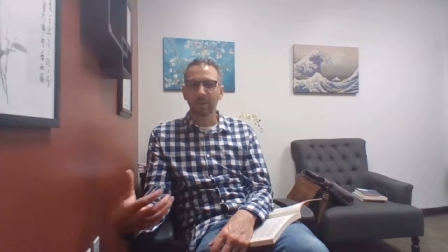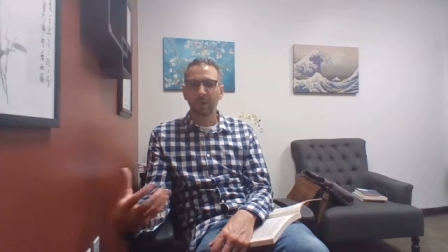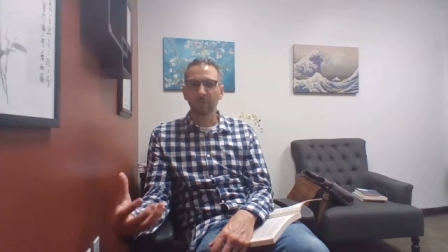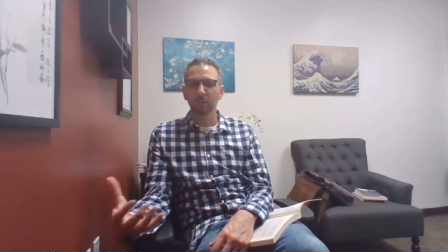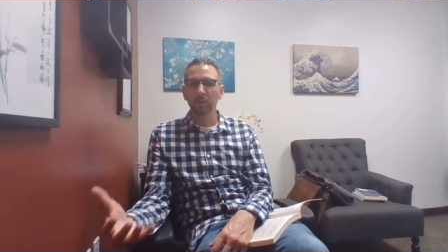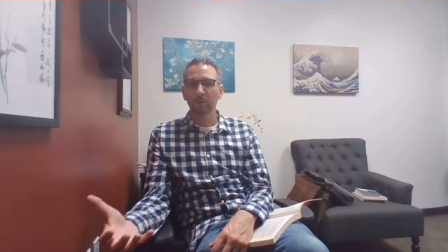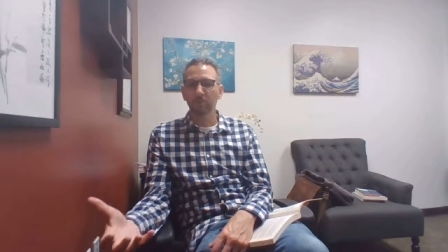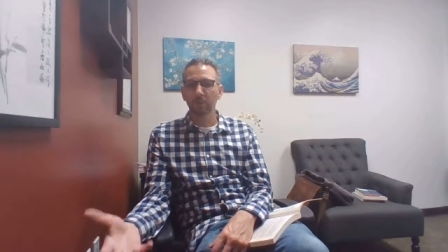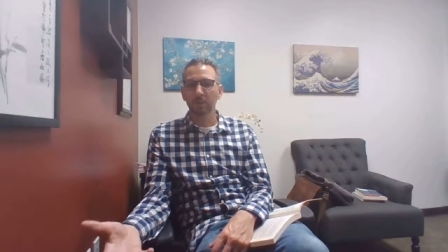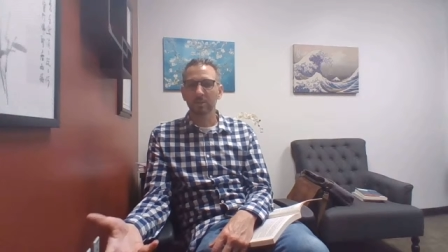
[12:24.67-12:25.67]
I've
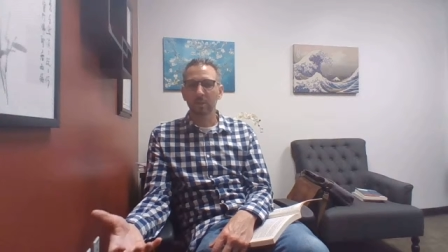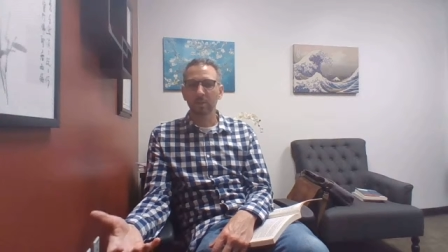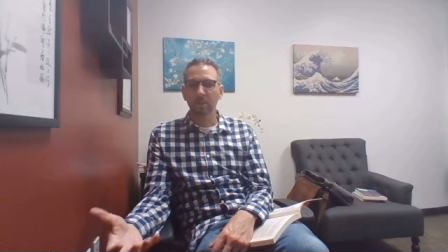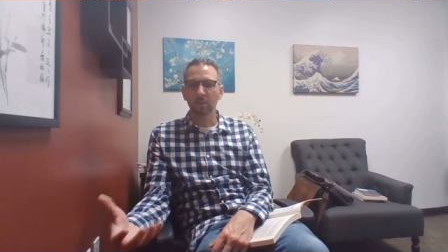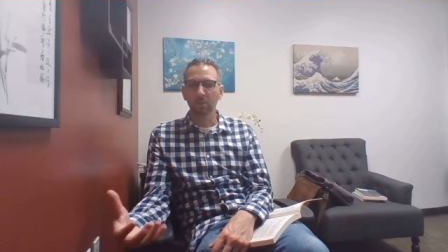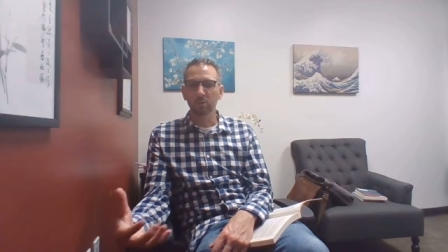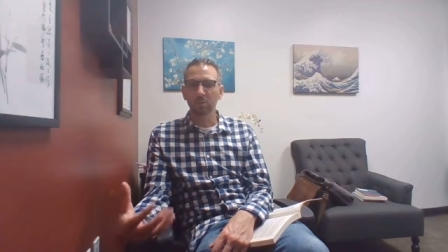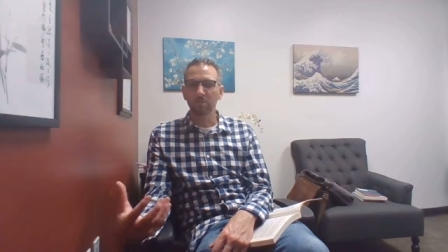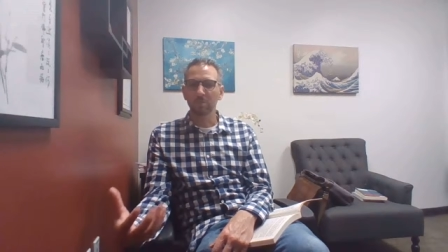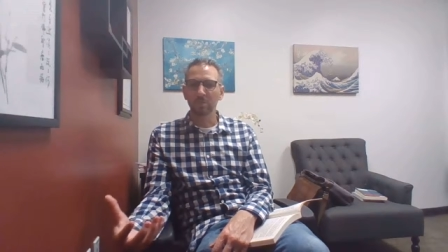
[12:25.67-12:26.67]
realized that psychology
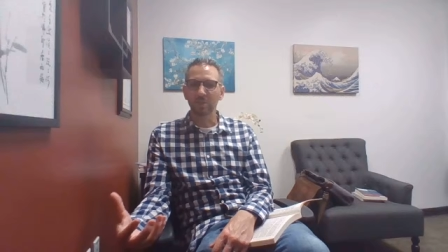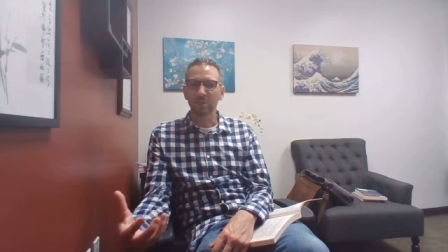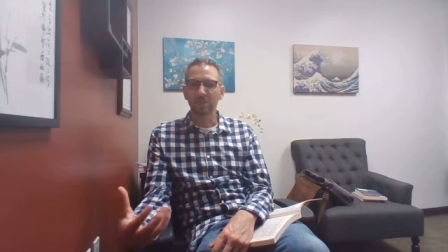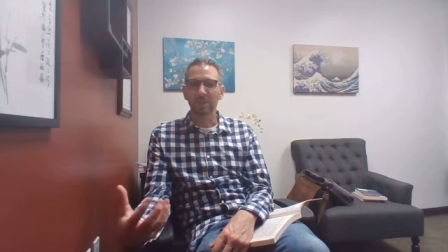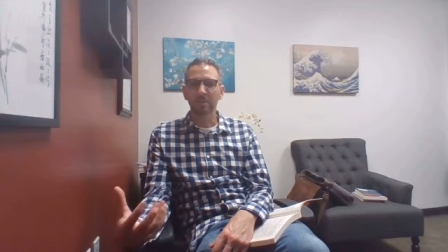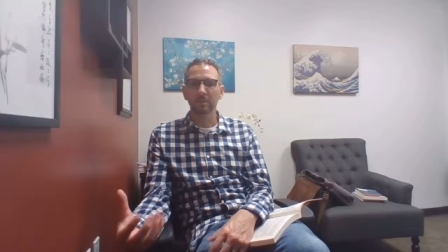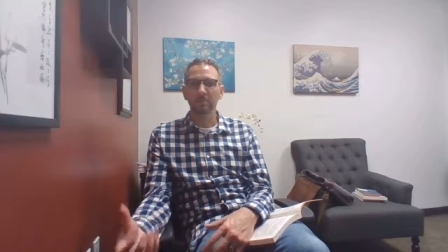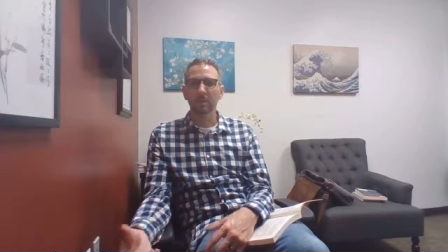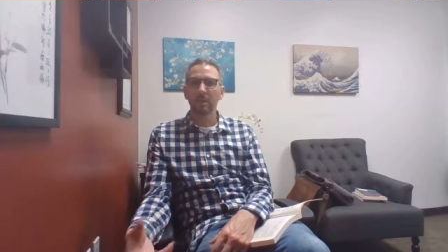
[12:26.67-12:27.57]
is missing this idea of